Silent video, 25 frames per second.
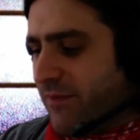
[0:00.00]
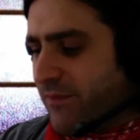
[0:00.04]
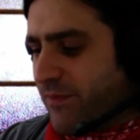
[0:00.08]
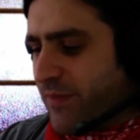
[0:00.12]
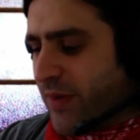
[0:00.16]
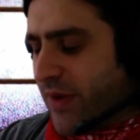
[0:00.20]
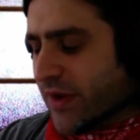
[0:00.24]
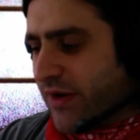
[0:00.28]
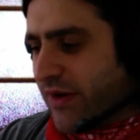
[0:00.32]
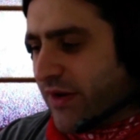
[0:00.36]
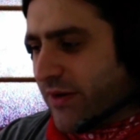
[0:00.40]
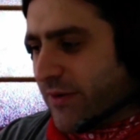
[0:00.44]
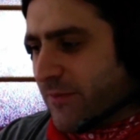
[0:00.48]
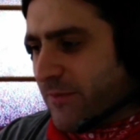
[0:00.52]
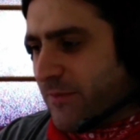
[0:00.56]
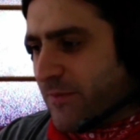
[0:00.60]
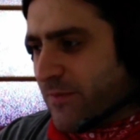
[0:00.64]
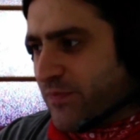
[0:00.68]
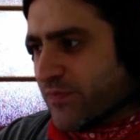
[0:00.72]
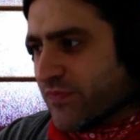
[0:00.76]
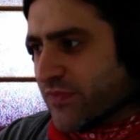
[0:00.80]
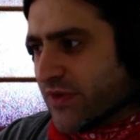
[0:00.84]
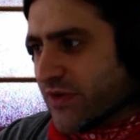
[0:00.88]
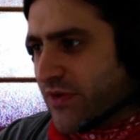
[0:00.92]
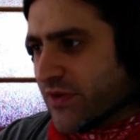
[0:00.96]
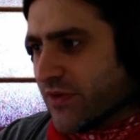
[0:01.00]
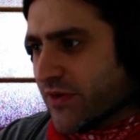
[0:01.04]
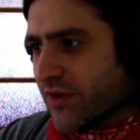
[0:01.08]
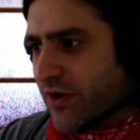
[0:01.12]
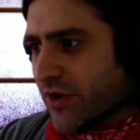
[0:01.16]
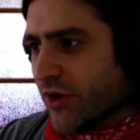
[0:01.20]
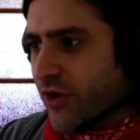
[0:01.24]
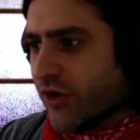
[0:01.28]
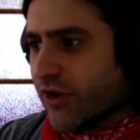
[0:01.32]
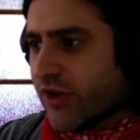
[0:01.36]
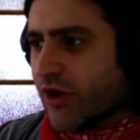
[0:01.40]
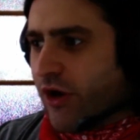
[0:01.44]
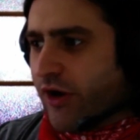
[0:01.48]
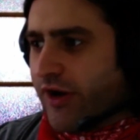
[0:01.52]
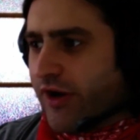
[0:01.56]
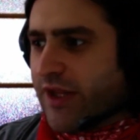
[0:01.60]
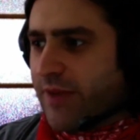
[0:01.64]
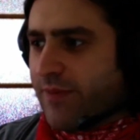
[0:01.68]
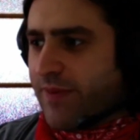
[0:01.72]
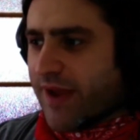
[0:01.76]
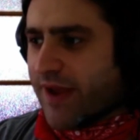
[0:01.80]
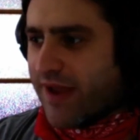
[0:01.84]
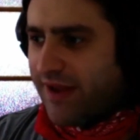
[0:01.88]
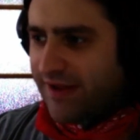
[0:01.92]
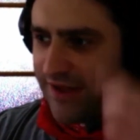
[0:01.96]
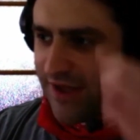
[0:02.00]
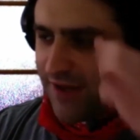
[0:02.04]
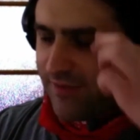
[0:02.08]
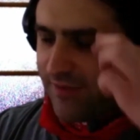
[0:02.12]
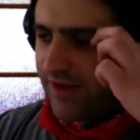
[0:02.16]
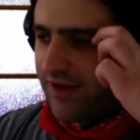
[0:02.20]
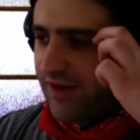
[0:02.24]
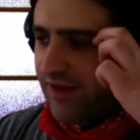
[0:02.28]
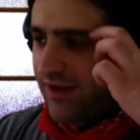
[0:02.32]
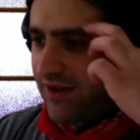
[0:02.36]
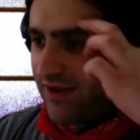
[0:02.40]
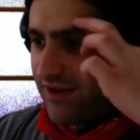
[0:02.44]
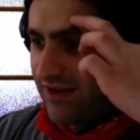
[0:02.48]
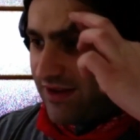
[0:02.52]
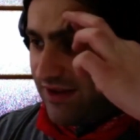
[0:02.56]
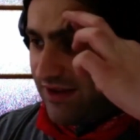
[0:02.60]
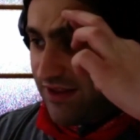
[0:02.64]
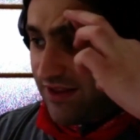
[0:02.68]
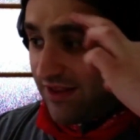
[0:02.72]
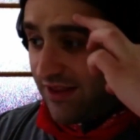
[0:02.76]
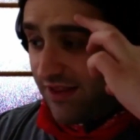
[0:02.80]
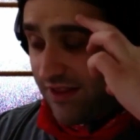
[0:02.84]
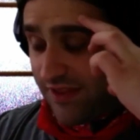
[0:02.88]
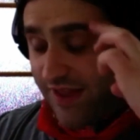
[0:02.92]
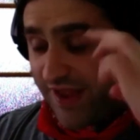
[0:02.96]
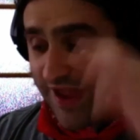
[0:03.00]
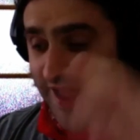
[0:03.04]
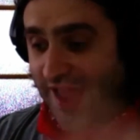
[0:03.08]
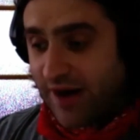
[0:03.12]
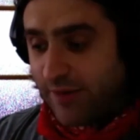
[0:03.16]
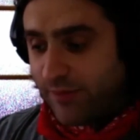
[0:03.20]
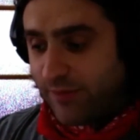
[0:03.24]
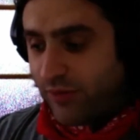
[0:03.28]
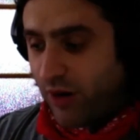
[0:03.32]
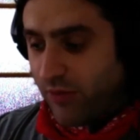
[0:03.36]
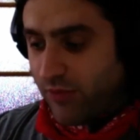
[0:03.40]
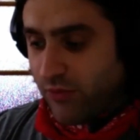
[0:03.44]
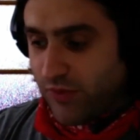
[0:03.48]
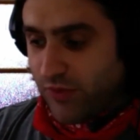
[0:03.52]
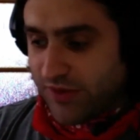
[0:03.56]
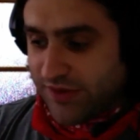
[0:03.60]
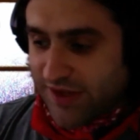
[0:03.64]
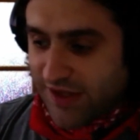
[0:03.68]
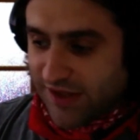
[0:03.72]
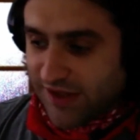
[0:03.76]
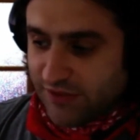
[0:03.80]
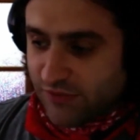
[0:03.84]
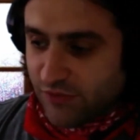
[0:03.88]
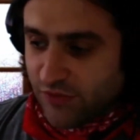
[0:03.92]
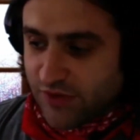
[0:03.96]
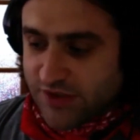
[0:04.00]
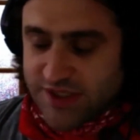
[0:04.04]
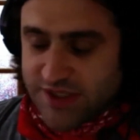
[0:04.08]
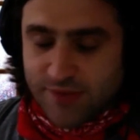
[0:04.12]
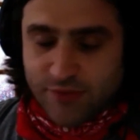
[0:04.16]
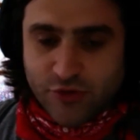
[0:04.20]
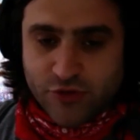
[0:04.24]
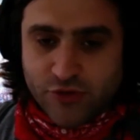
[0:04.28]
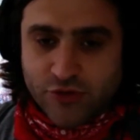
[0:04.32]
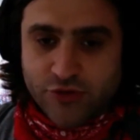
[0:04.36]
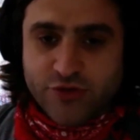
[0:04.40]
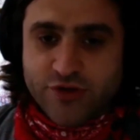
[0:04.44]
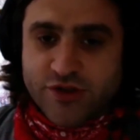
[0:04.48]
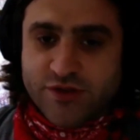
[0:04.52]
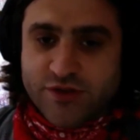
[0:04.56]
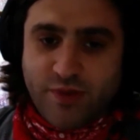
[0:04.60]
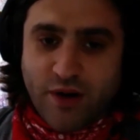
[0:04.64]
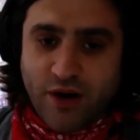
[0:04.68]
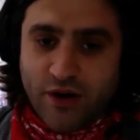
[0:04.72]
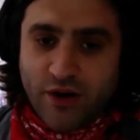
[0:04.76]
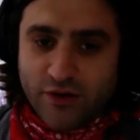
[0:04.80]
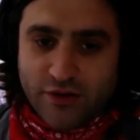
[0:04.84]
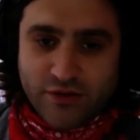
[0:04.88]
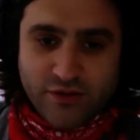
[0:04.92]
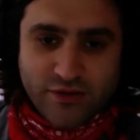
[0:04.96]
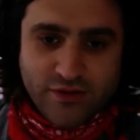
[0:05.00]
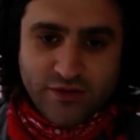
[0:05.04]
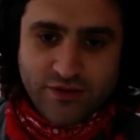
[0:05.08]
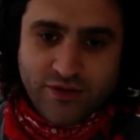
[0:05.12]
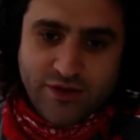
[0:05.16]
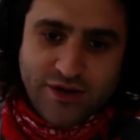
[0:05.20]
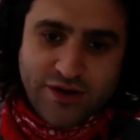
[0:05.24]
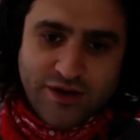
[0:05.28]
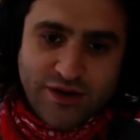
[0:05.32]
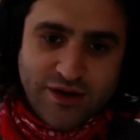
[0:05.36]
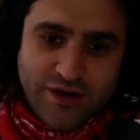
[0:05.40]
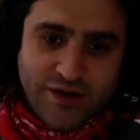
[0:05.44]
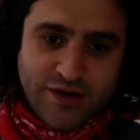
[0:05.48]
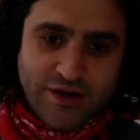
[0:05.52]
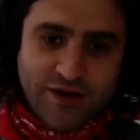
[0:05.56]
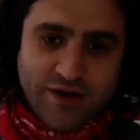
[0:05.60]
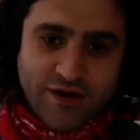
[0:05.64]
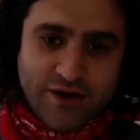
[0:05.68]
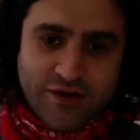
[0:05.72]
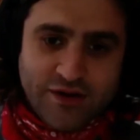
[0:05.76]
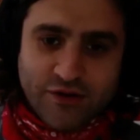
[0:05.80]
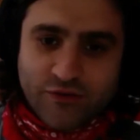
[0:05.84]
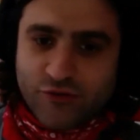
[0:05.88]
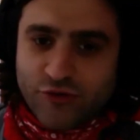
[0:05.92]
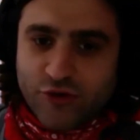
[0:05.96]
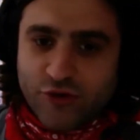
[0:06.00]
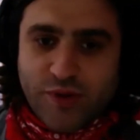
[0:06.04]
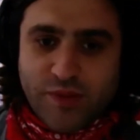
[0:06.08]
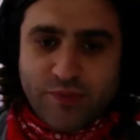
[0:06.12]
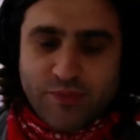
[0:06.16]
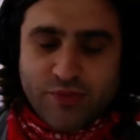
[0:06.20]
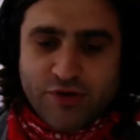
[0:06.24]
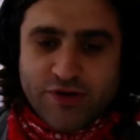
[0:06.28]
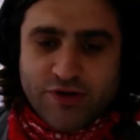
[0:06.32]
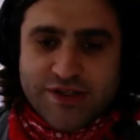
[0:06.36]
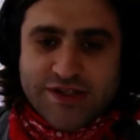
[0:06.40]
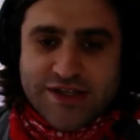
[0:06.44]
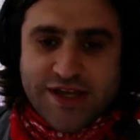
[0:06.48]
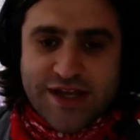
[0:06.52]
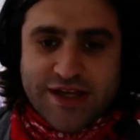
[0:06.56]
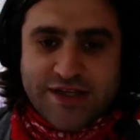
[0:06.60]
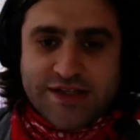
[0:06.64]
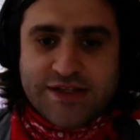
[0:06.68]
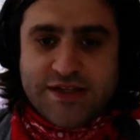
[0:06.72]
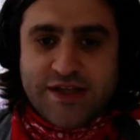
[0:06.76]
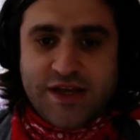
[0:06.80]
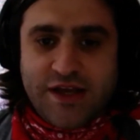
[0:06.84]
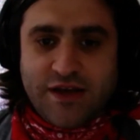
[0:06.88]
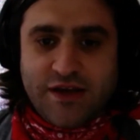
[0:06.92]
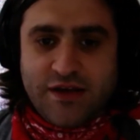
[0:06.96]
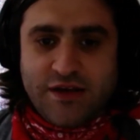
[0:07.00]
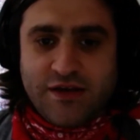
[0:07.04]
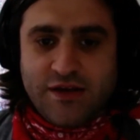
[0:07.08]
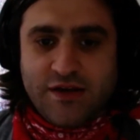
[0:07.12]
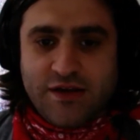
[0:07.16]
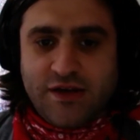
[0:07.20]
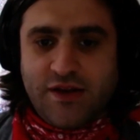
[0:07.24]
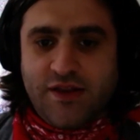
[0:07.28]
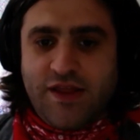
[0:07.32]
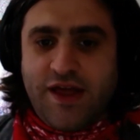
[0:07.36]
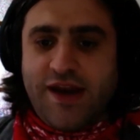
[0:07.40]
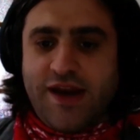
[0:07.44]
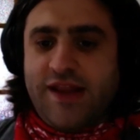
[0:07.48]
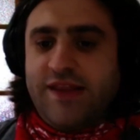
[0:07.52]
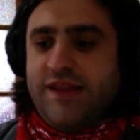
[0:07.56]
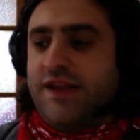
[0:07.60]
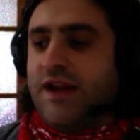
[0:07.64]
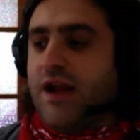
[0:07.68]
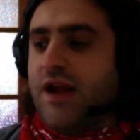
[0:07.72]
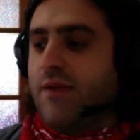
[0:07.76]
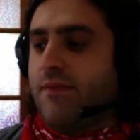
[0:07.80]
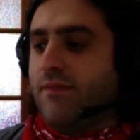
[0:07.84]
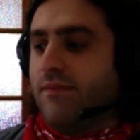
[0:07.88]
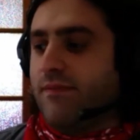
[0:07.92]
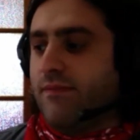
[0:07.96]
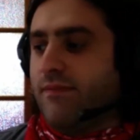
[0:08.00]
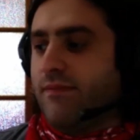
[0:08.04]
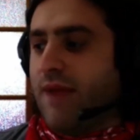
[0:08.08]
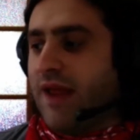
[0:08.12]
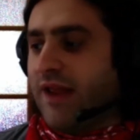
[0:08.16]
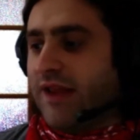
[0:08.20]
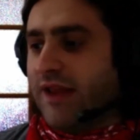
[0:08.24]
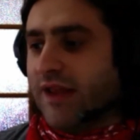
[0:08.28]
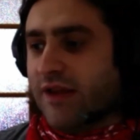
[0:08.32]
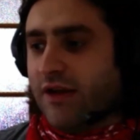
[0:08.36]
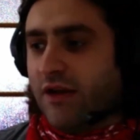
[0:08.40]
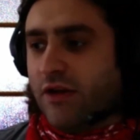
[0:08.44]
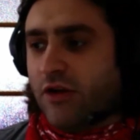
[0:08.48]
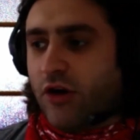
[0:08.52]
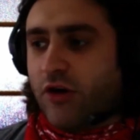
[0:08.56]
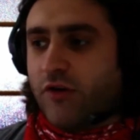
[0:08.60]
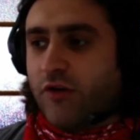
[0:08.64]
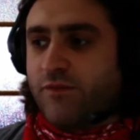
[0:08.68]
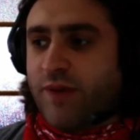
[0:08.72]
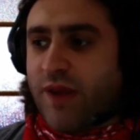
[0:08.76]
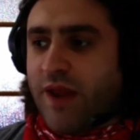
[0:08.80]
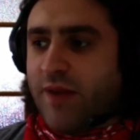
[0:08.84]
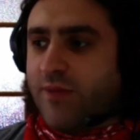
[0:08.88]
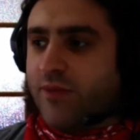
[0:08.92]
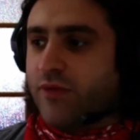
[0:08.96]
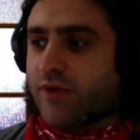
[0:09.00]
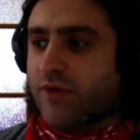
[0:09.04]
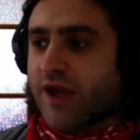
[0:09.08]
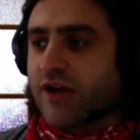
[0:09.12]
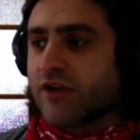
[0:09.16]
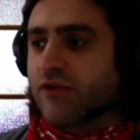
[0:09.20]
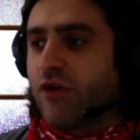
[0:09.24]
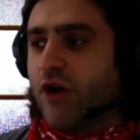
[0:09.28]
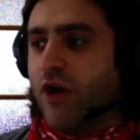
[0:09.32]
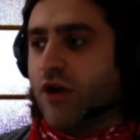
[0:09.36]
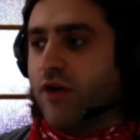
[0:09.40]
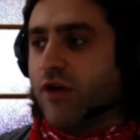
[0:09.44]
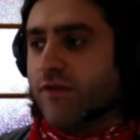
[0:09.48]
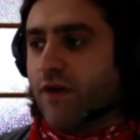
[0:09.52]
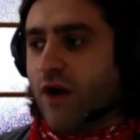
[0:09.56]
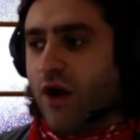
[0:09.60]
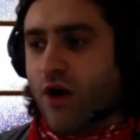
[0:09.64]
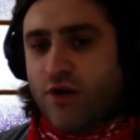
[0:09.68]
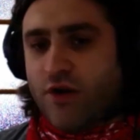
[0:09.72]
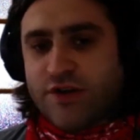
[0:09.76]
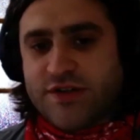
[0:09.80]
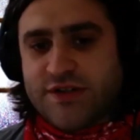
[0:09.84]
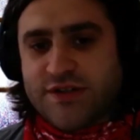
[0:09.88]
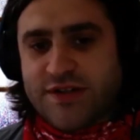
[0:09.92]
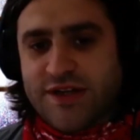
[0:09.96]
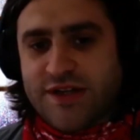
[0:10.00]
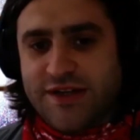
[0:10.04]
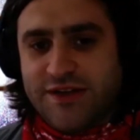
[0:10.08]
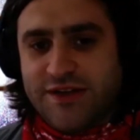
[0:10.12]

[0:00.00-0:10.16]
But early on in the pandemic, they had a problem with some cruise boat, the Ruby Princess, that ended up making a lot of people get coronavirus